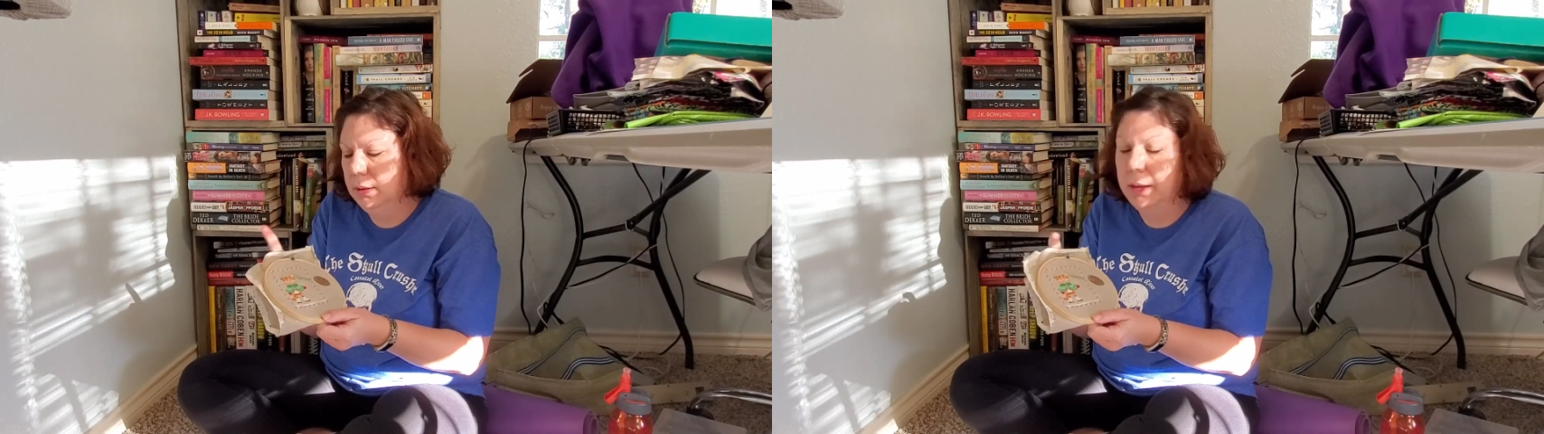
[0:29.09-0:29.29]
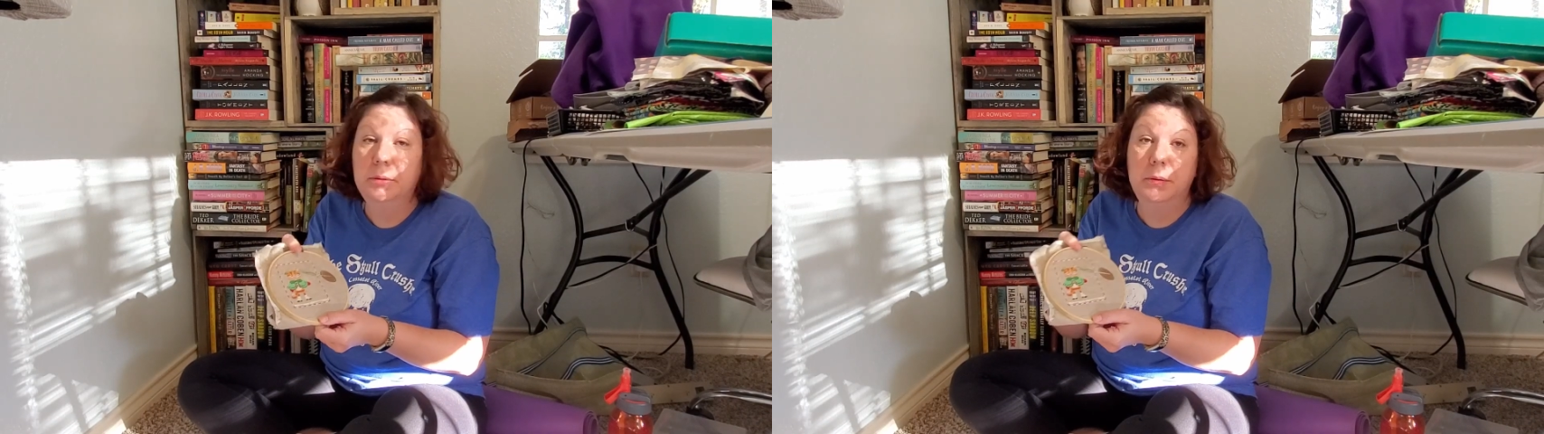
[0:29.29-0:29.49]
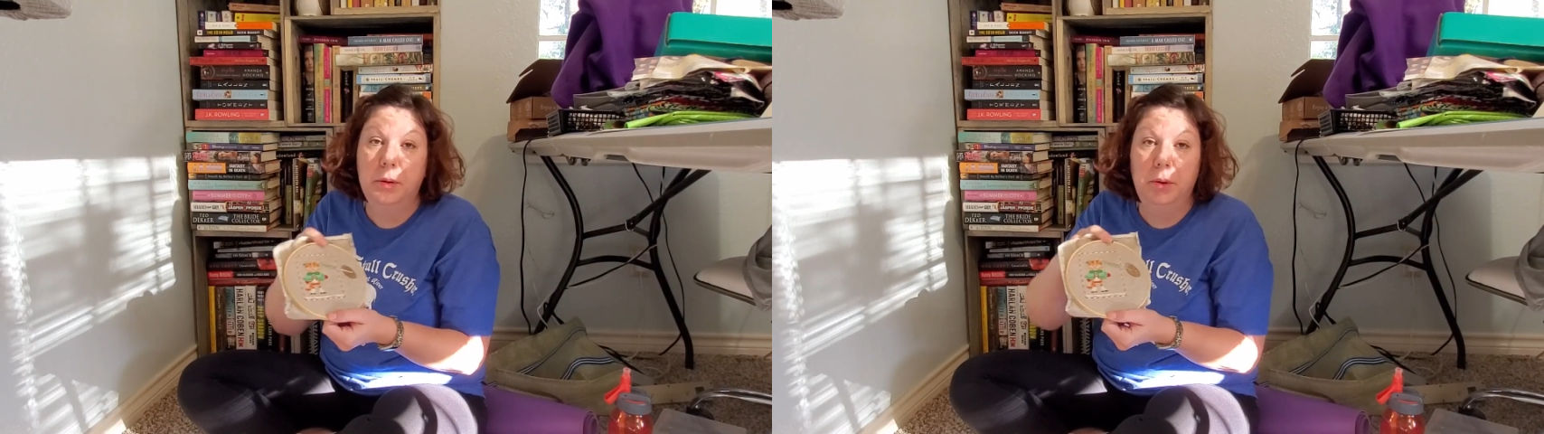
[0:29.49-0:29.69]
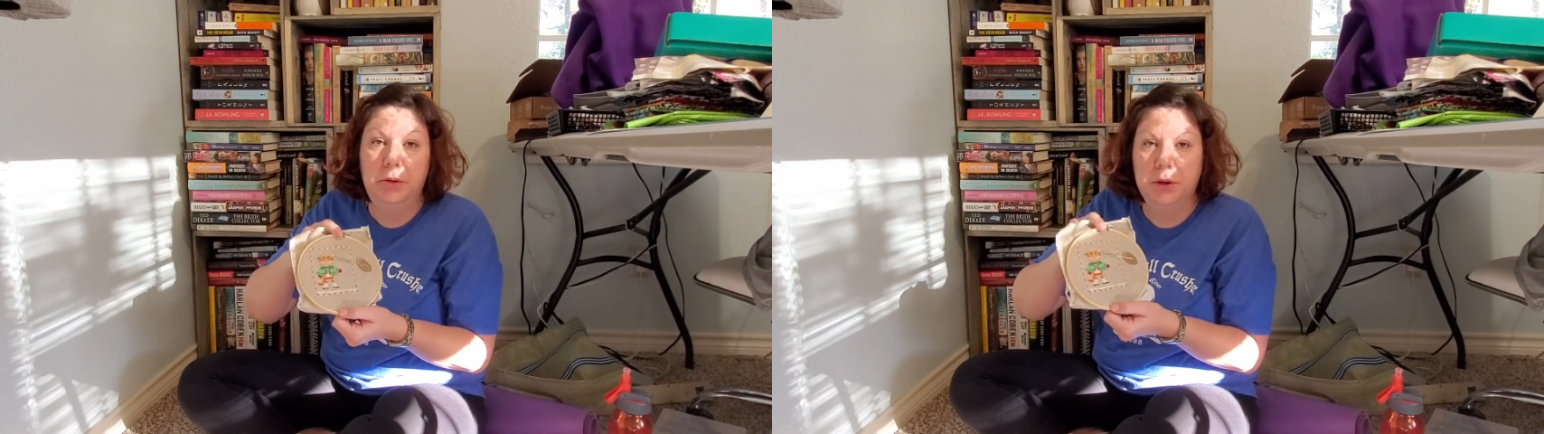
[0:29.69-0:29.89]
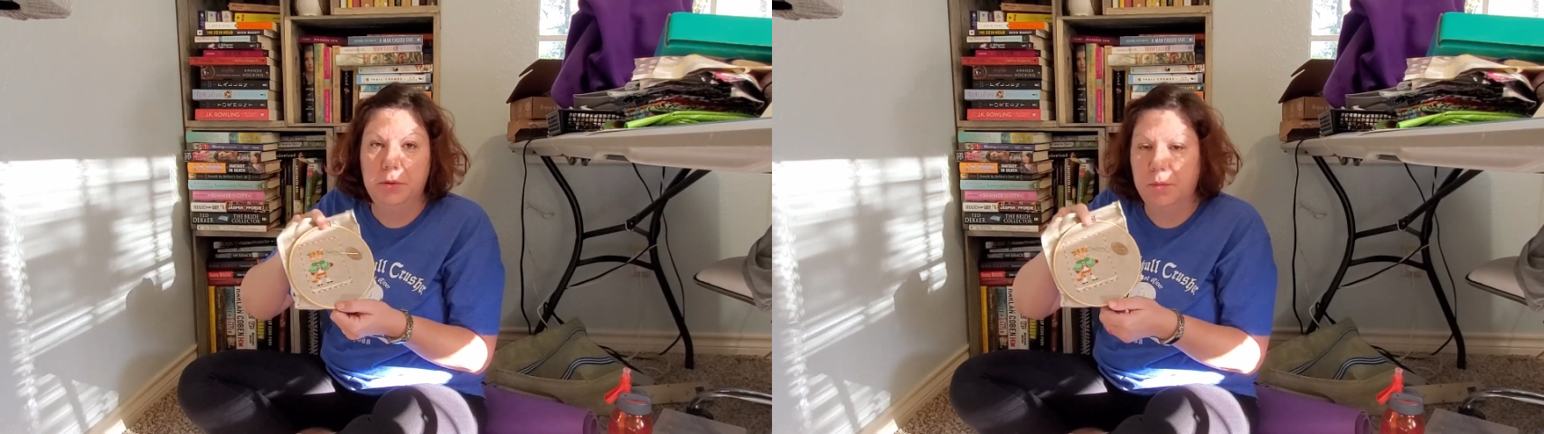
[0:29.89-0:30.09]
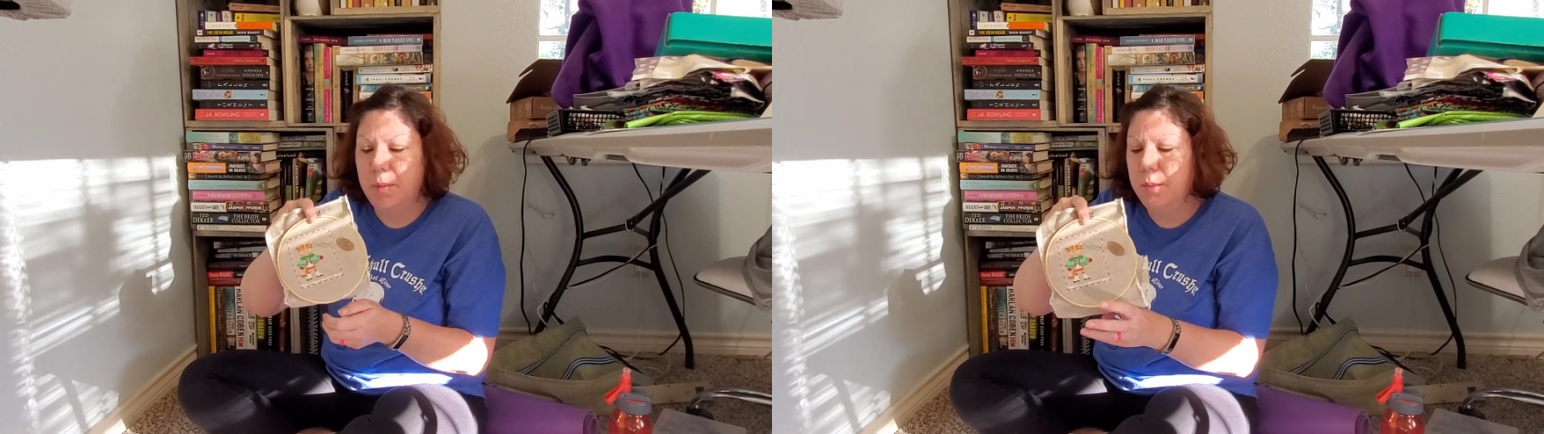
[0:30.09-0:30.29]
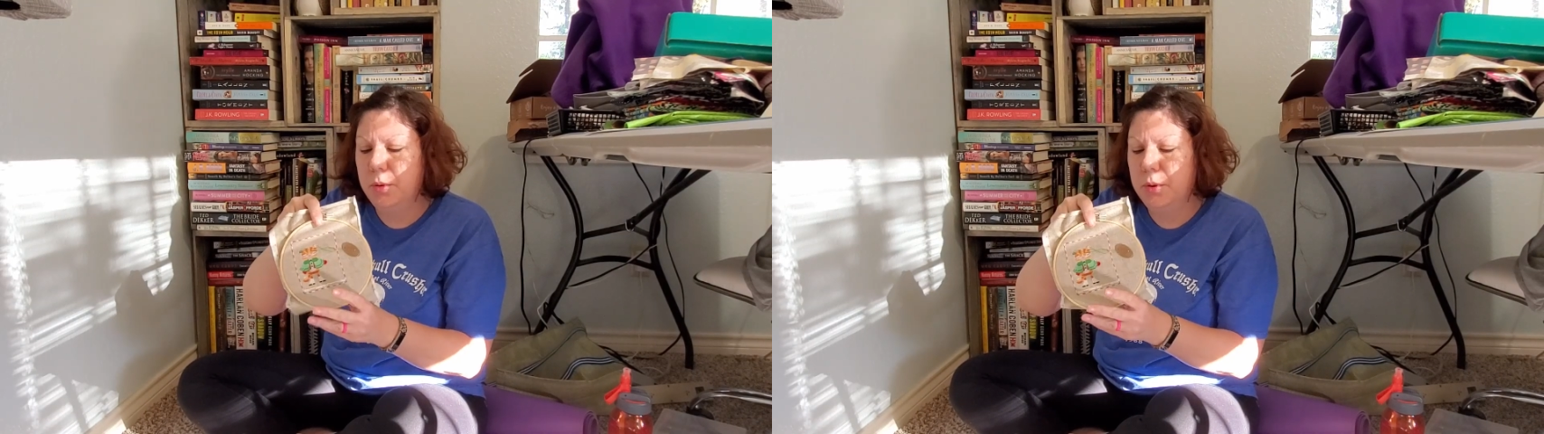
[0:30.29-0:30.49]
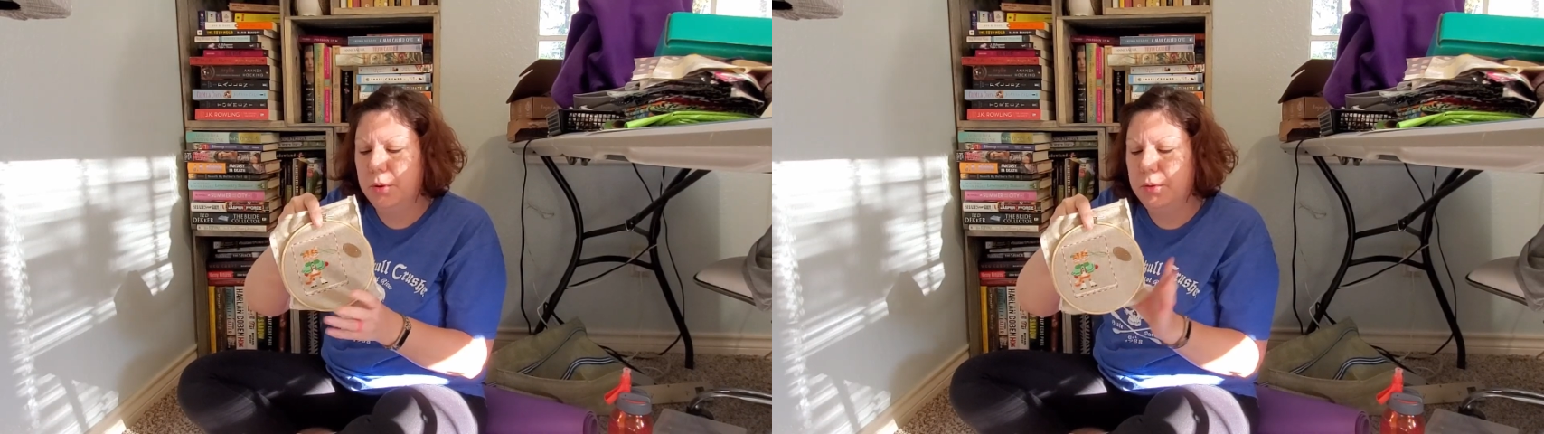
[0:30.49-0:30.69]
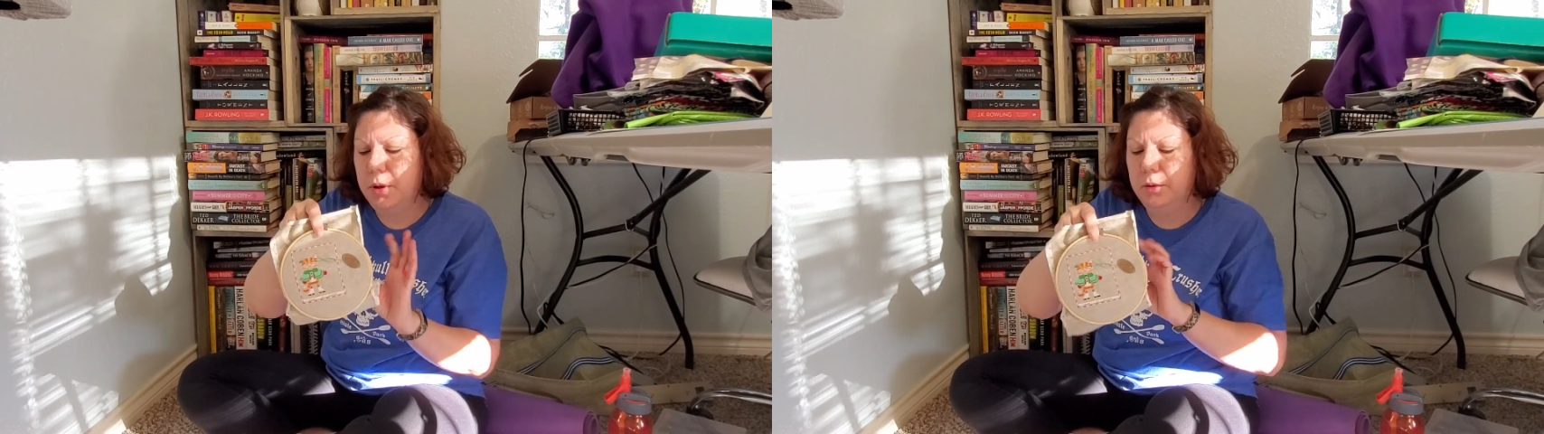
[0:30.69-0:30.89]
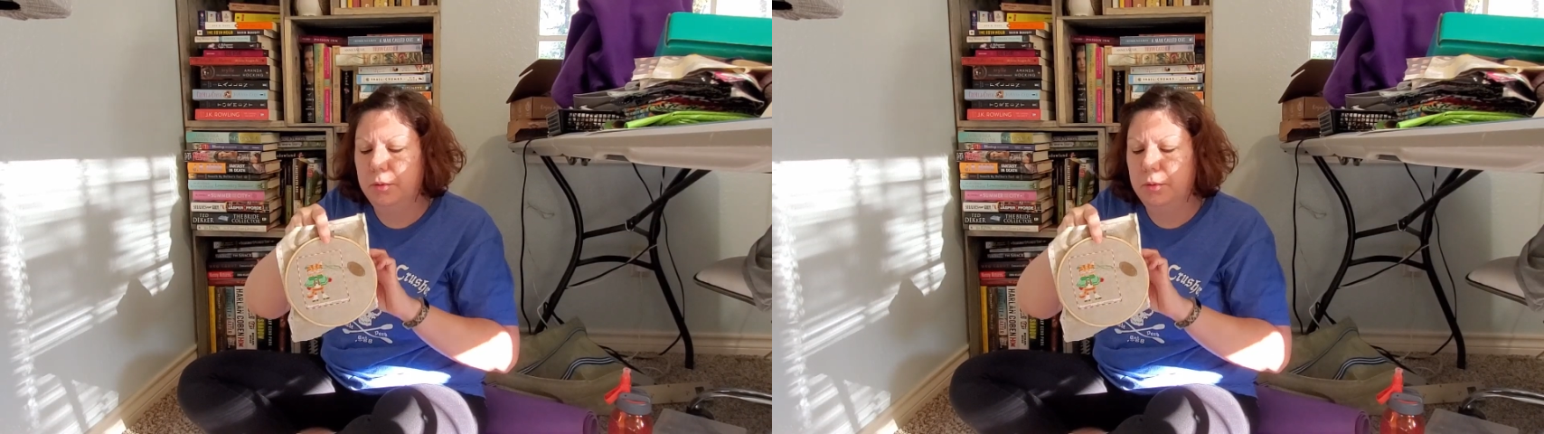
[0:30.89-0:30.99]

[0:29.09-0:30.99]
I don't know whether you remember it or not,